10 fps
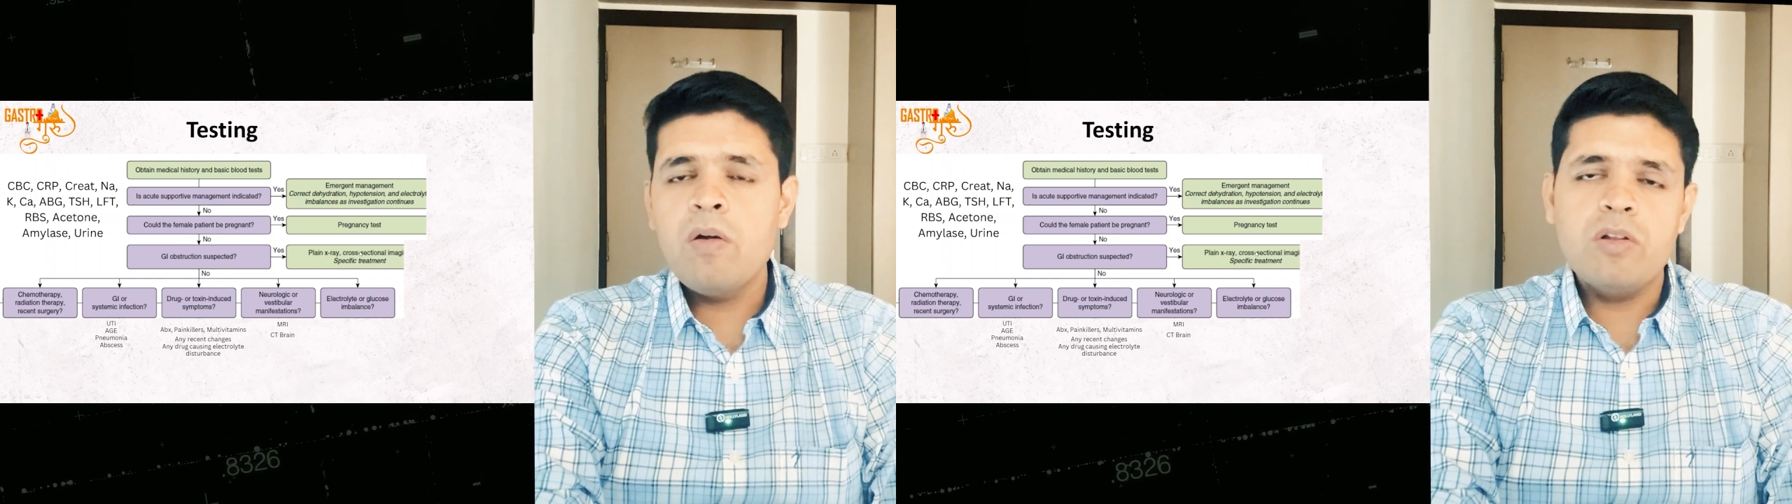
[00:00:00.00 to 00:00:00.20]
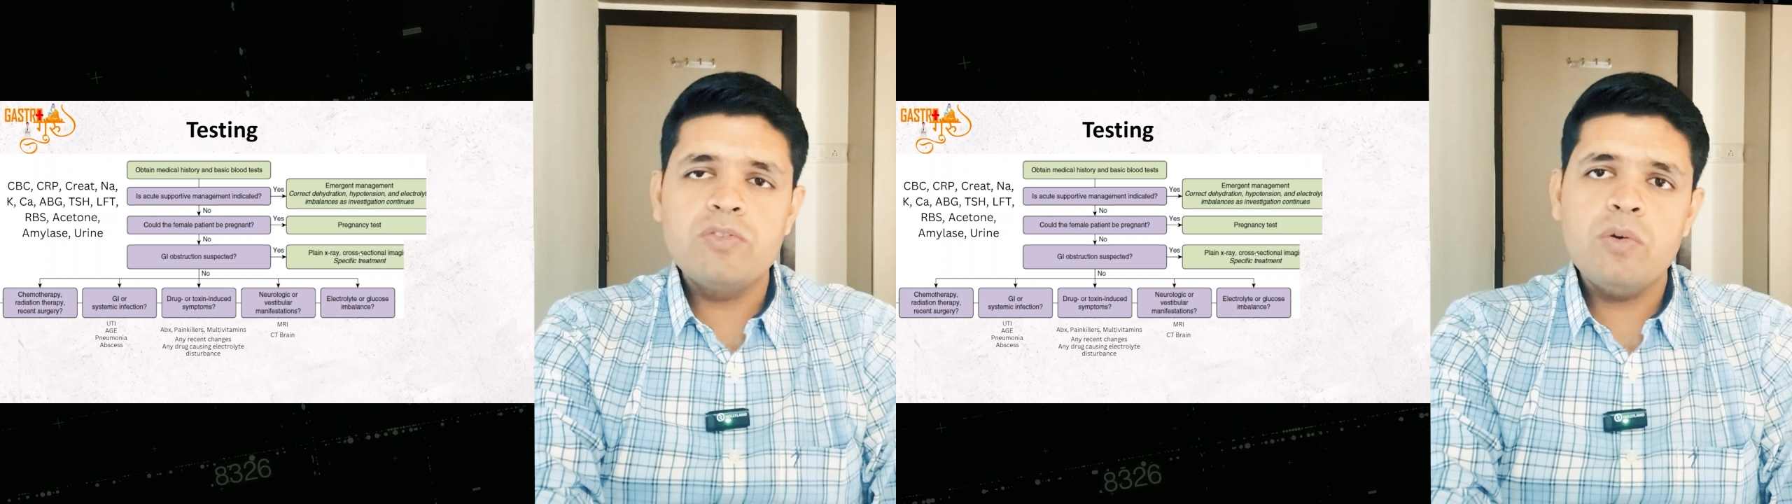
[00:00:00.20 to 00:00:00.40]

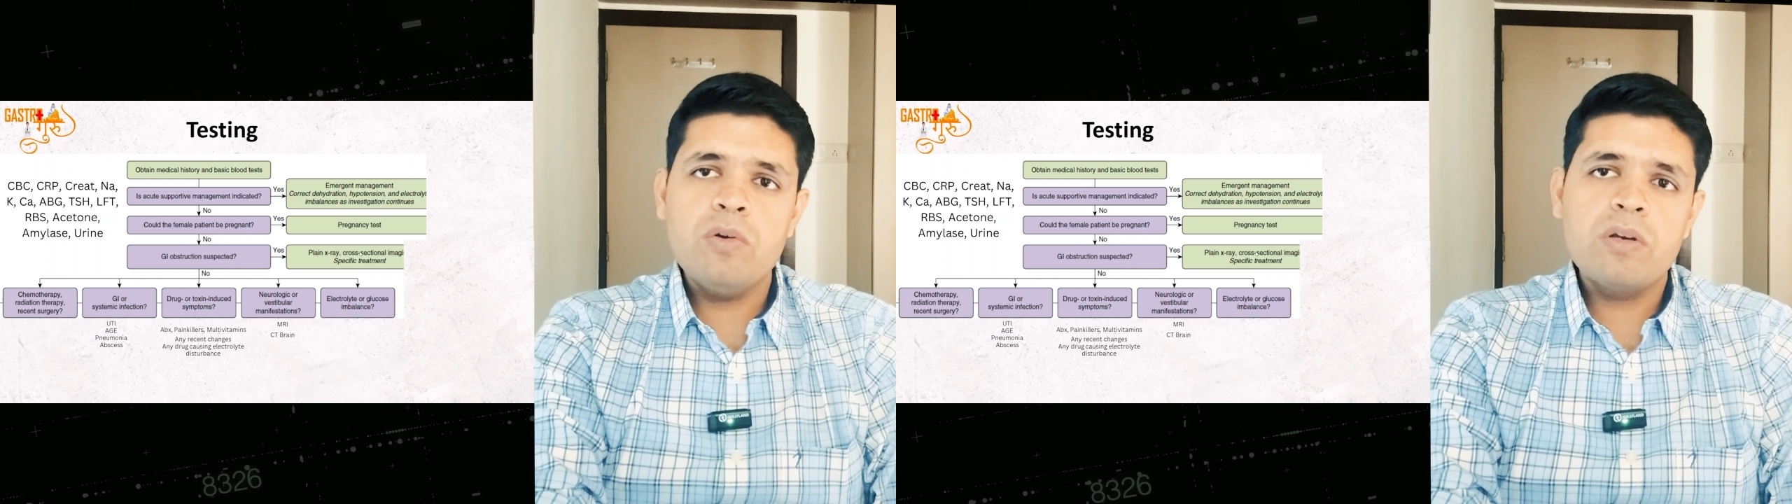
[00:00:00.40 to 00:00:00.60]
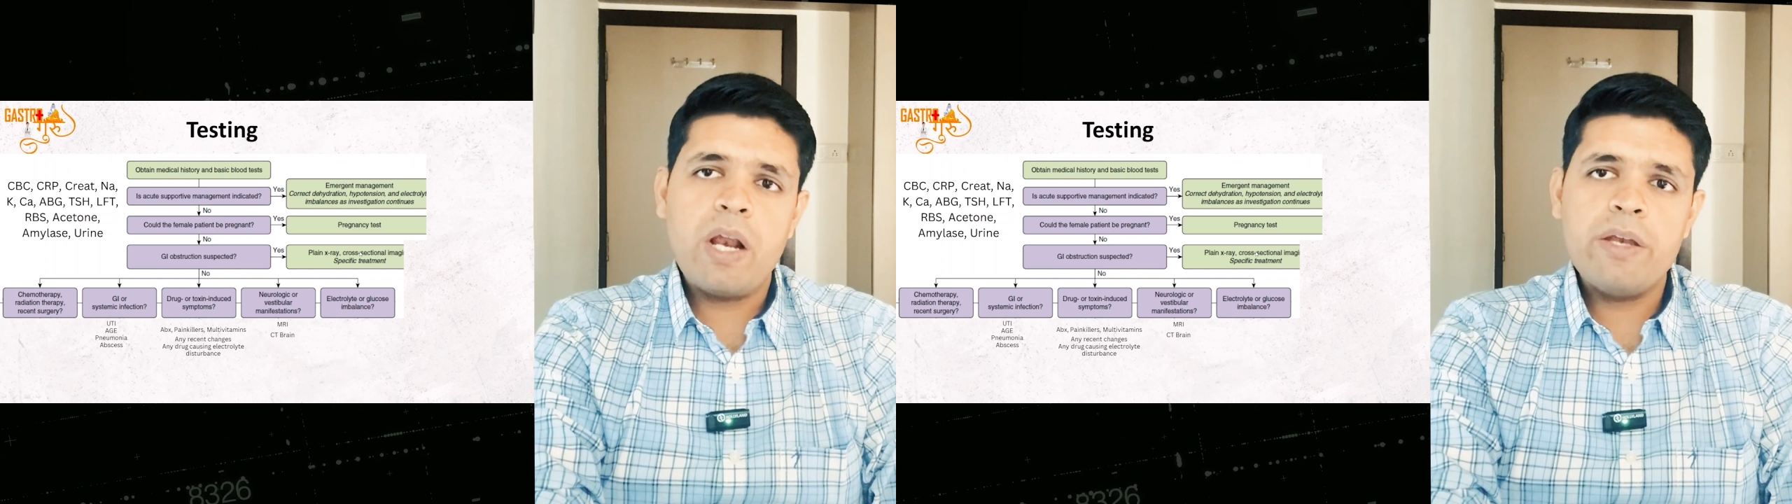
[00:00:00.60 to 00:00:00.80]

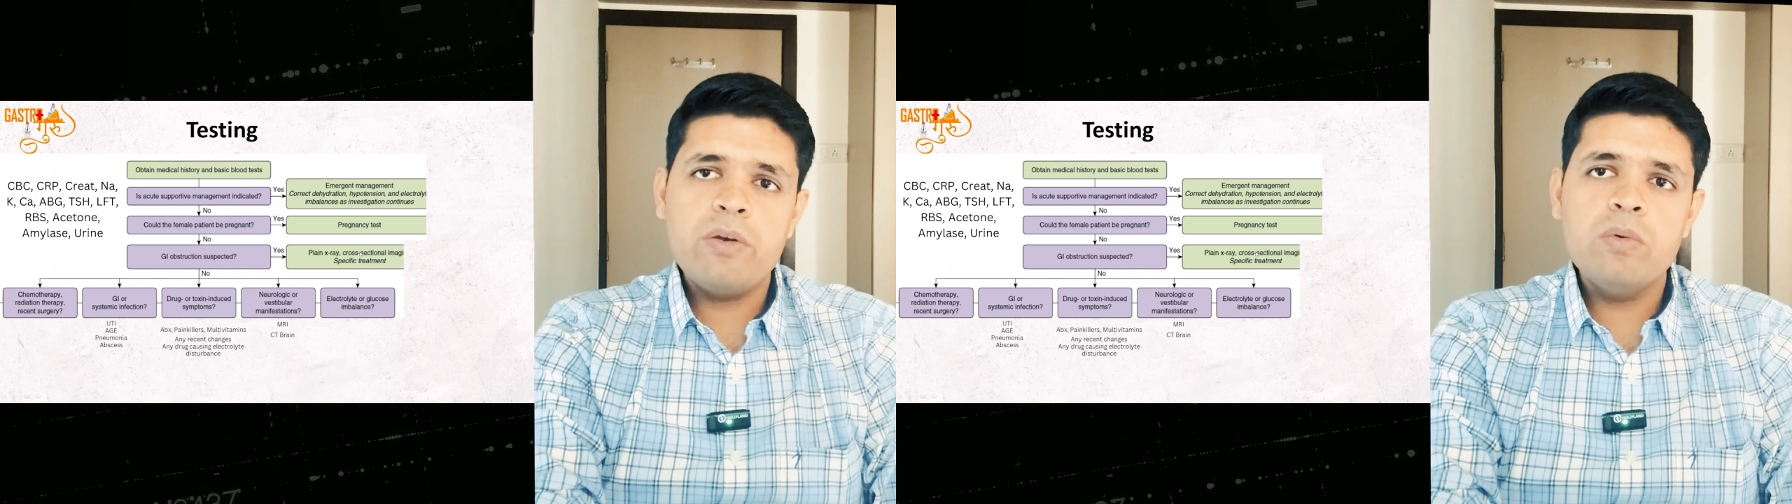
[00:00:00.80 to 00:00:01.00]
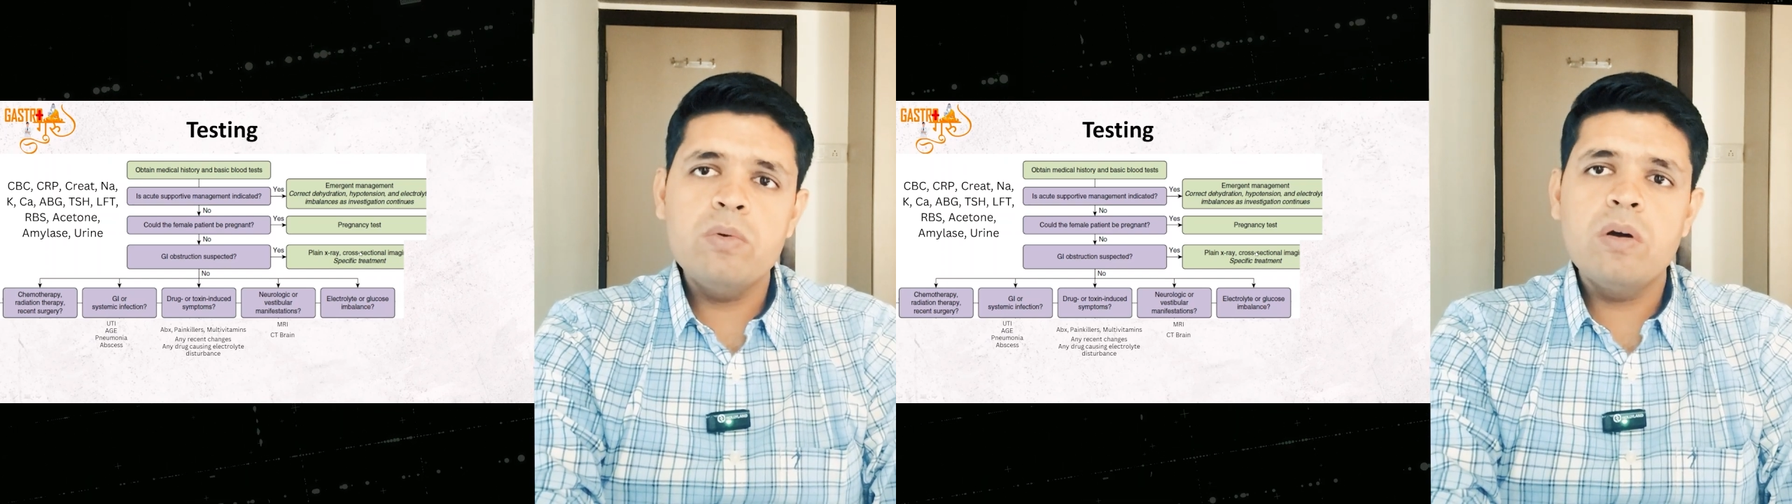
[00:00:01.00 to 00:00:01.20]
Also, try
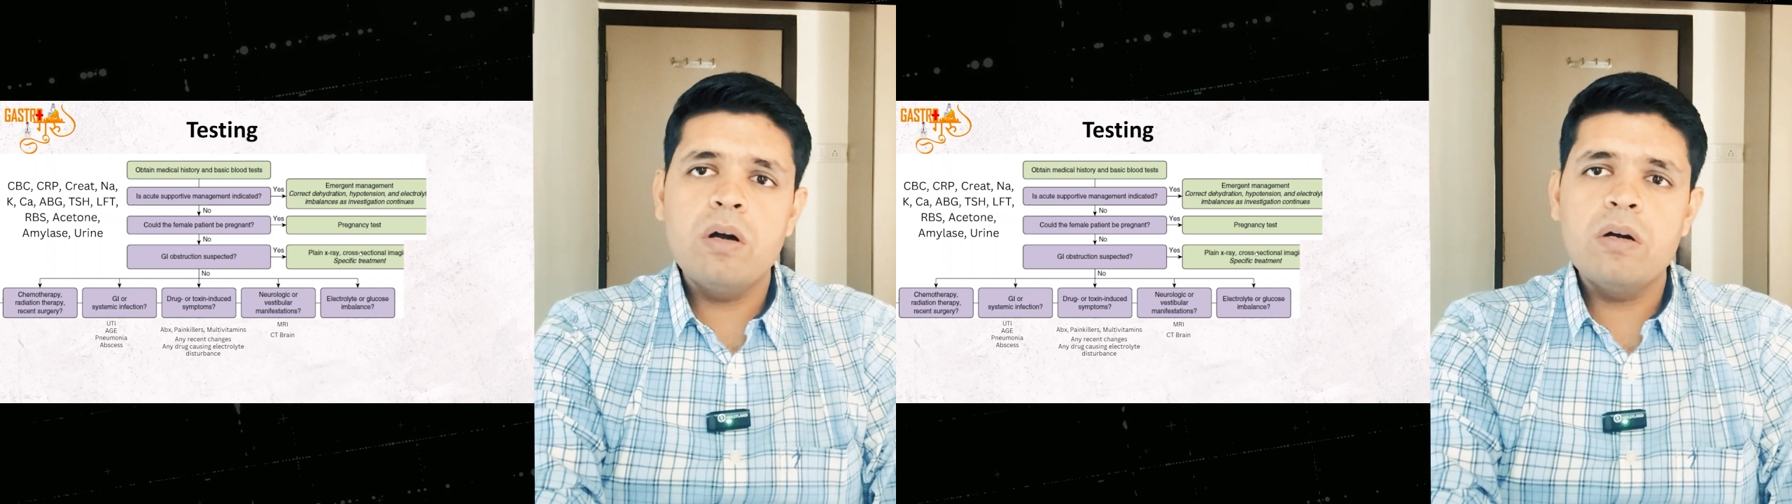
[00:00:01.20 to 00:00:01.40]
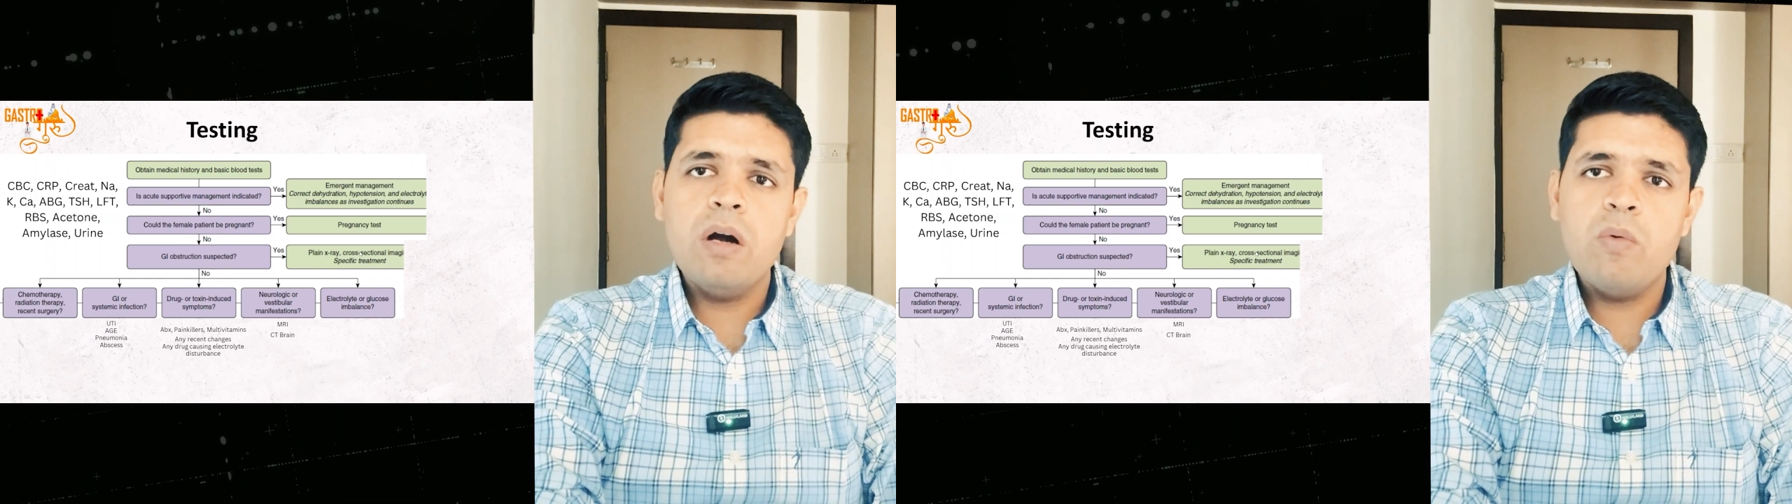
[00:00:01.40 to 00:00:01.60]
to
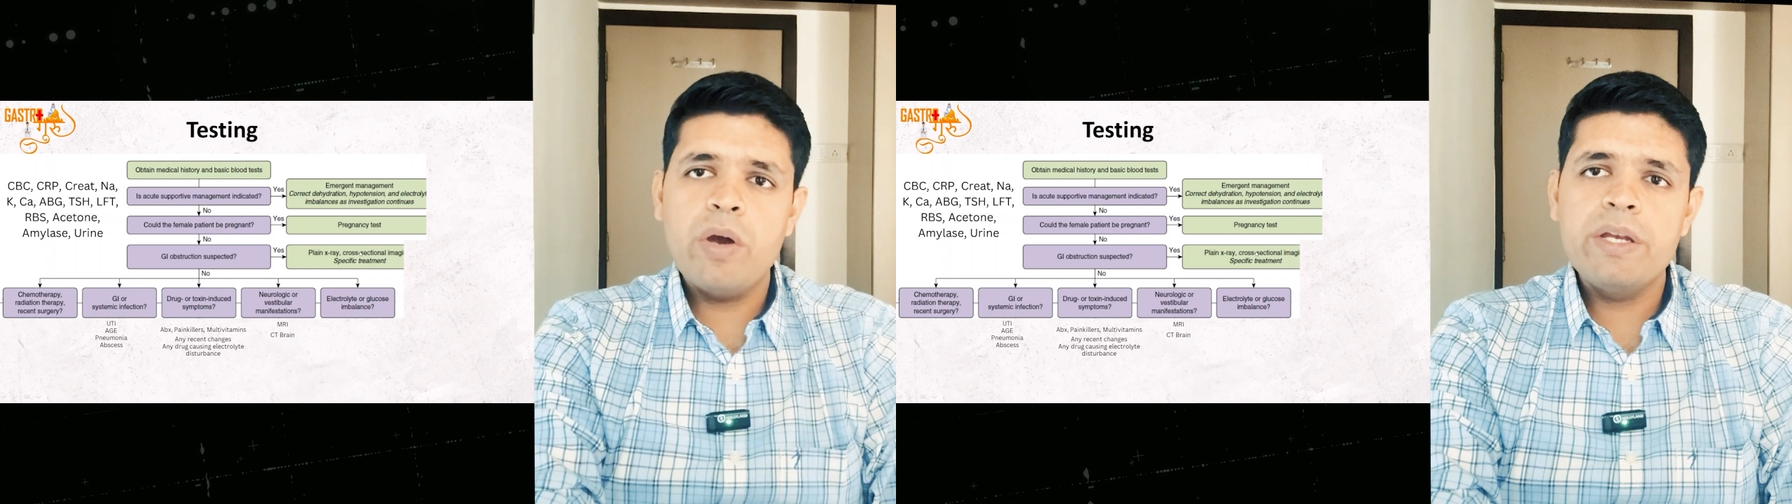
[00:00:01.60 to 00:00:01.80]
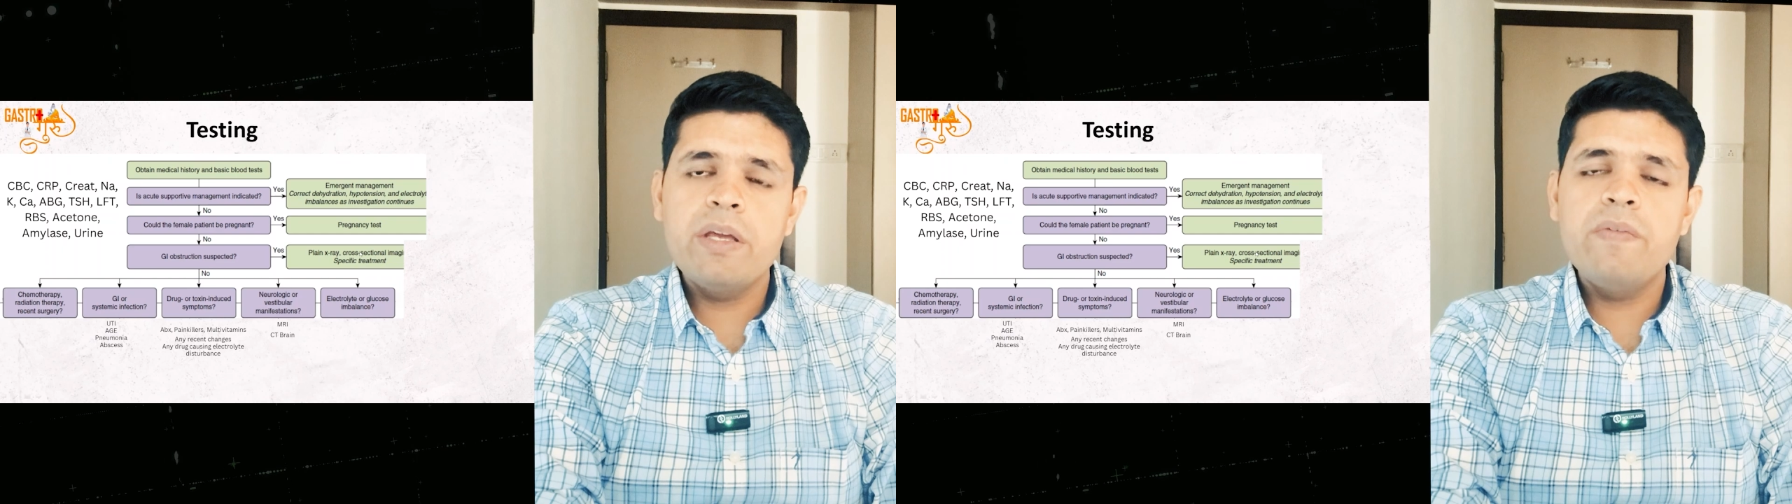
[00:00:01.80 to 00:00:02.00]
avoid